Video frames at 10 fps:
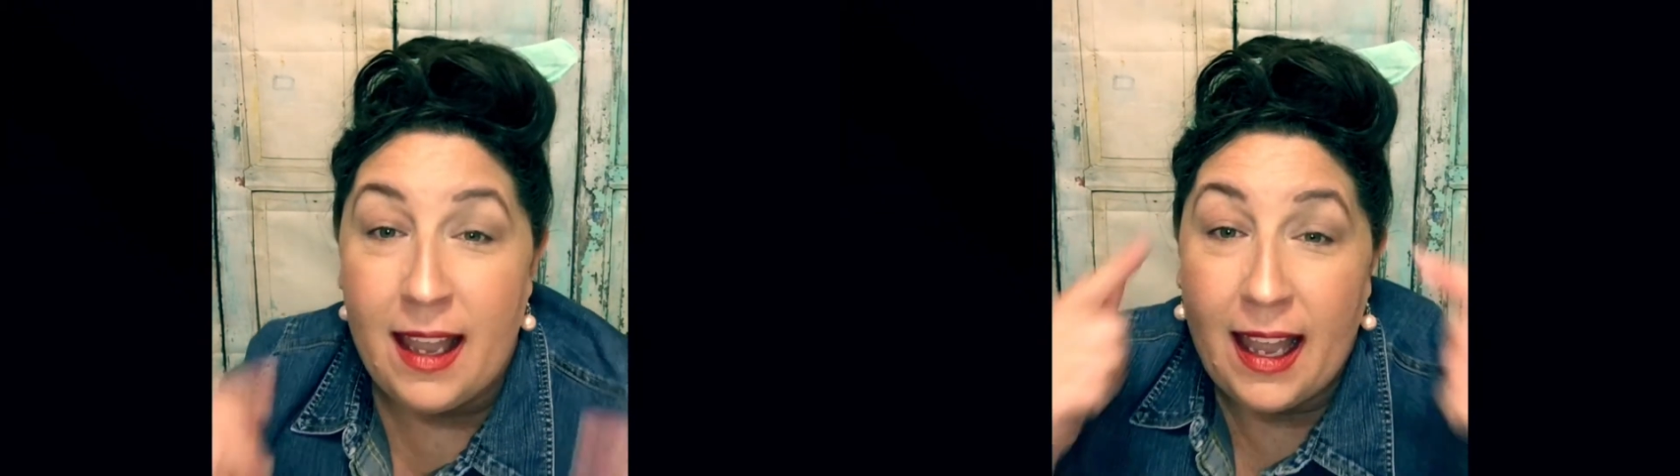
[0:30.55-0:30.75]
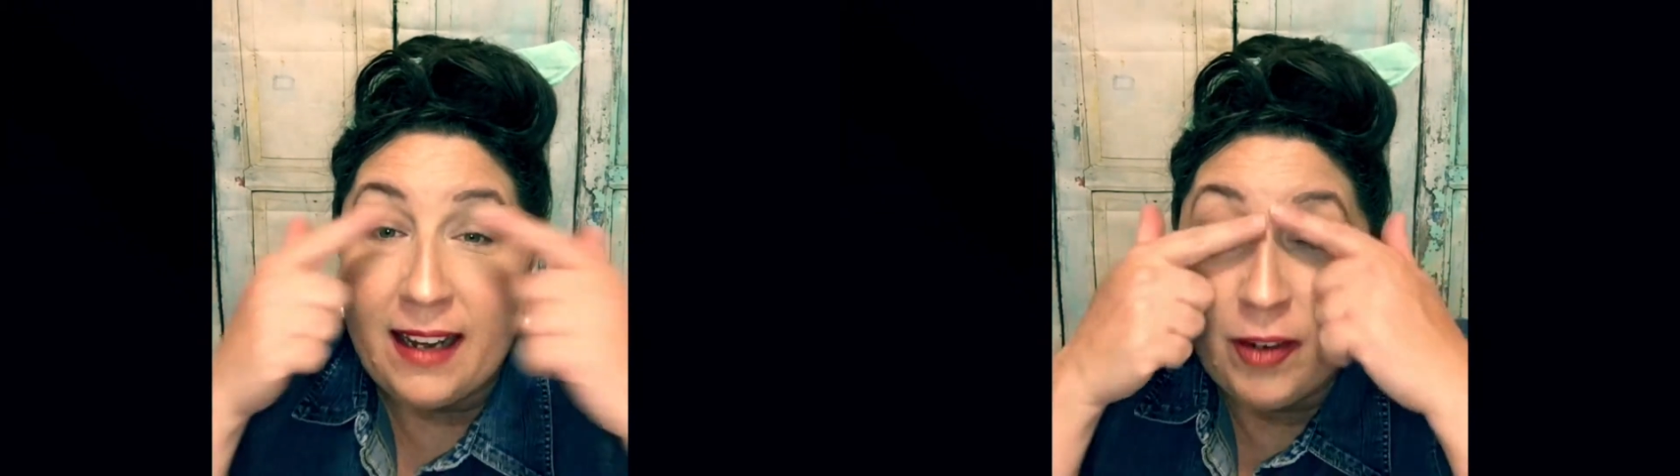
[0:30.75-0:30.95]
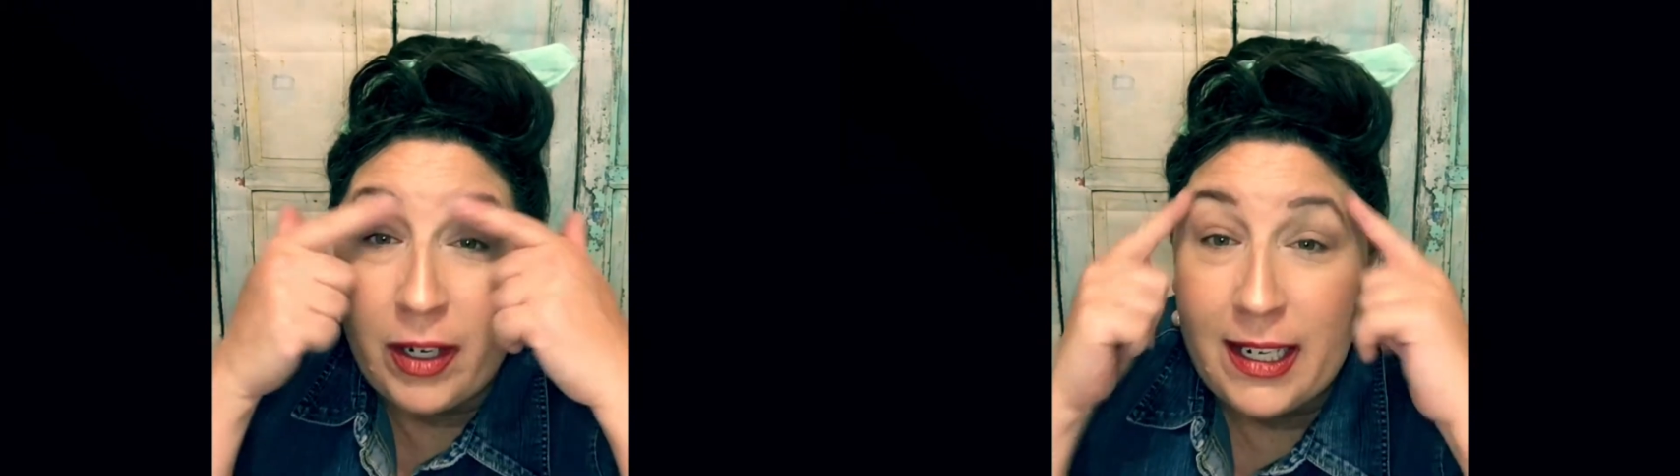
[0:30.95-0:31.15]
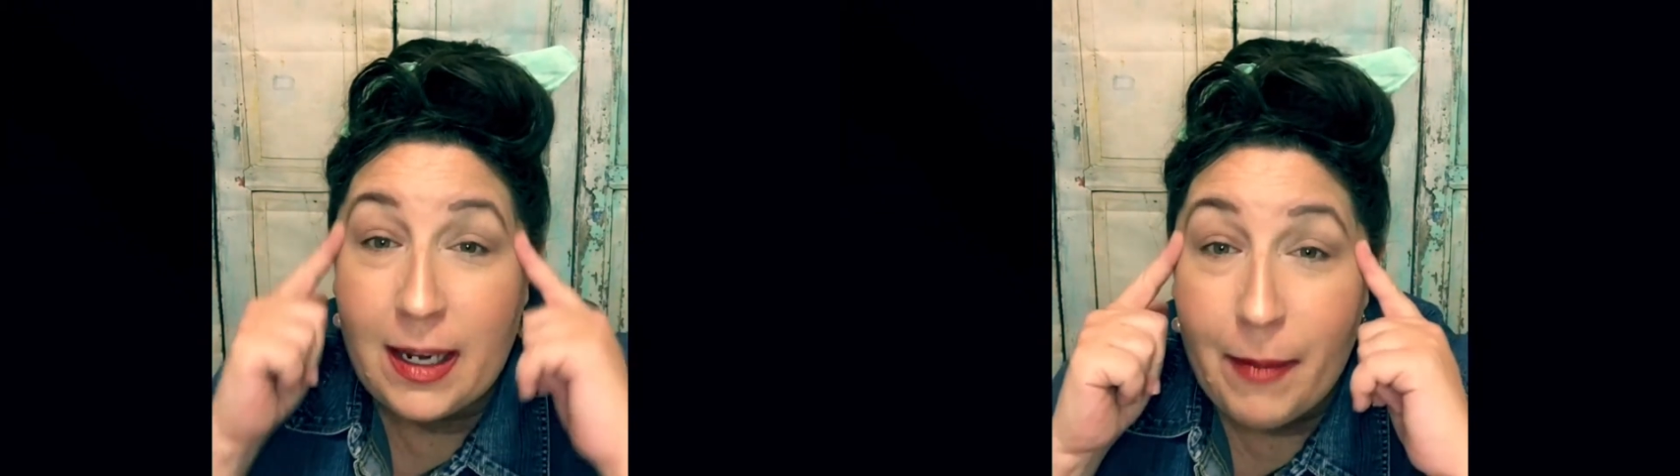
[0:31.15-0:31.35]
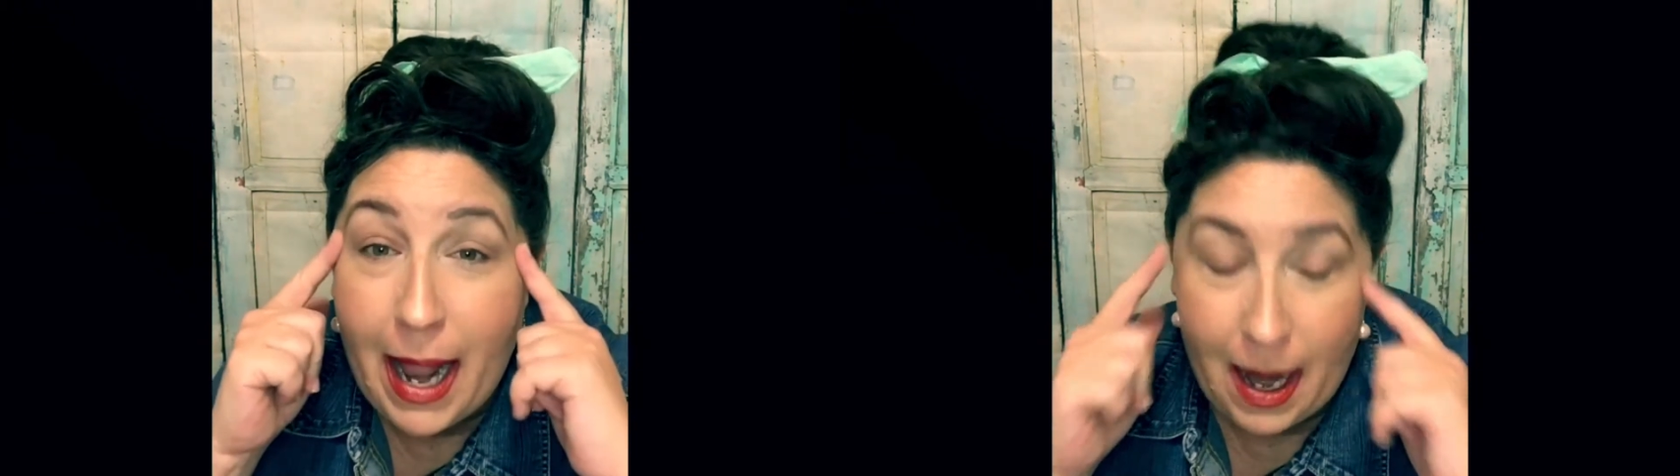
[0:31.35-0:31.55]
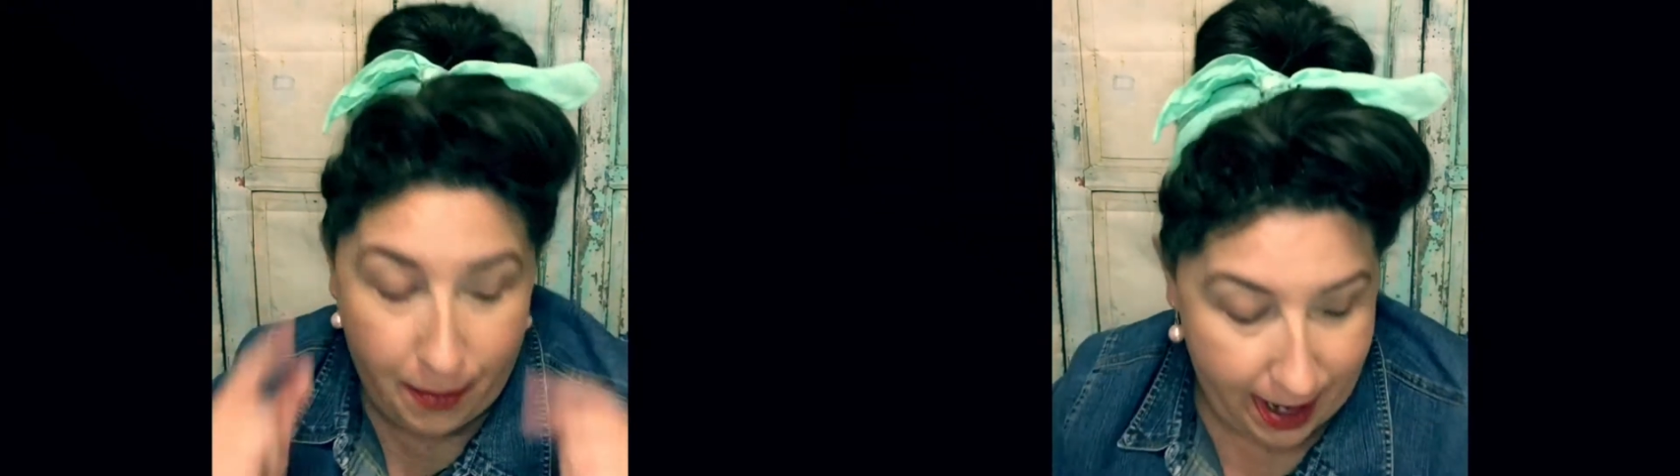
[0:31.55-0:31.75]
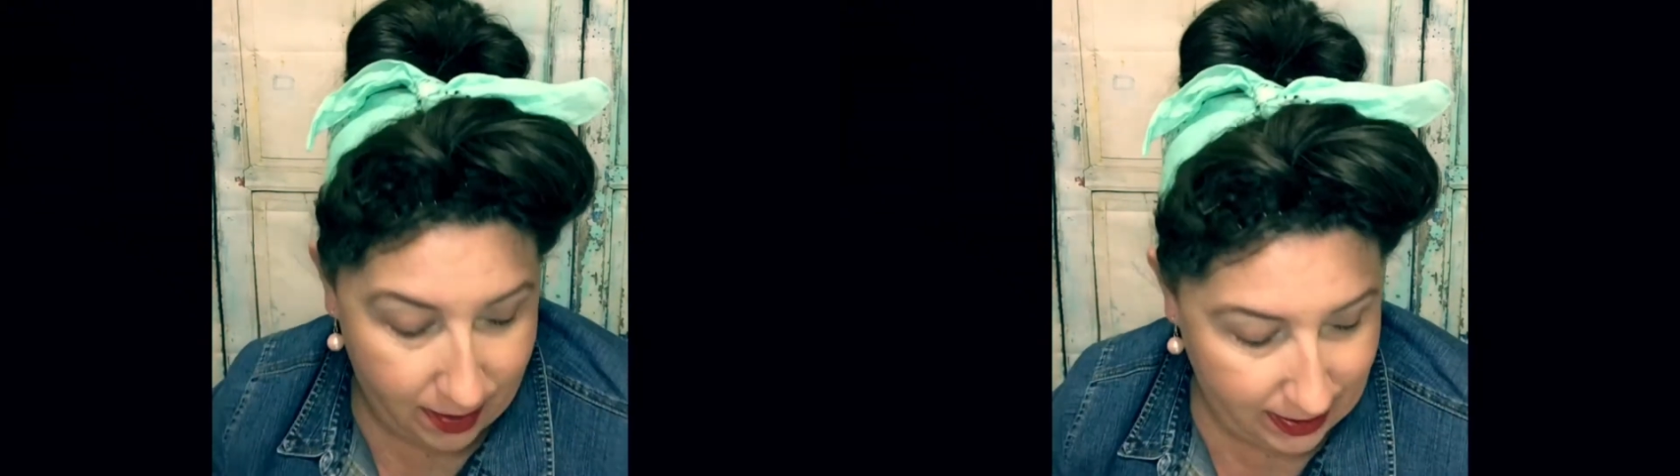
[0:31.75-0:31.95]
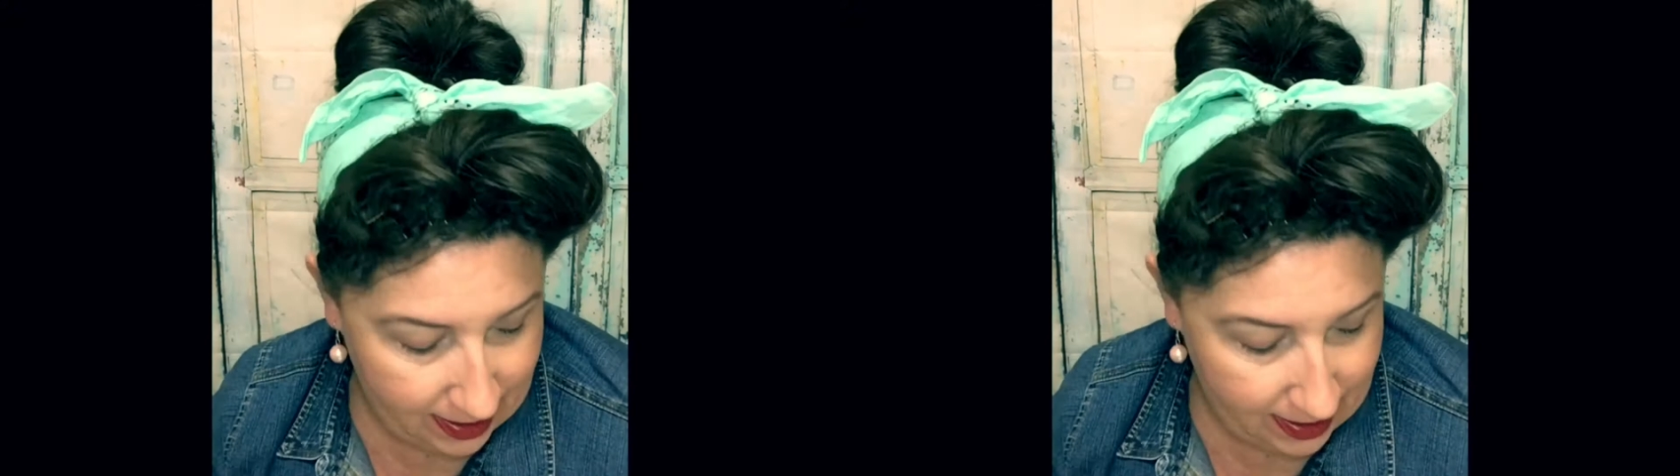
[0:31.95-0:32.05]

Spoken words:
And I've already done my eyebrows,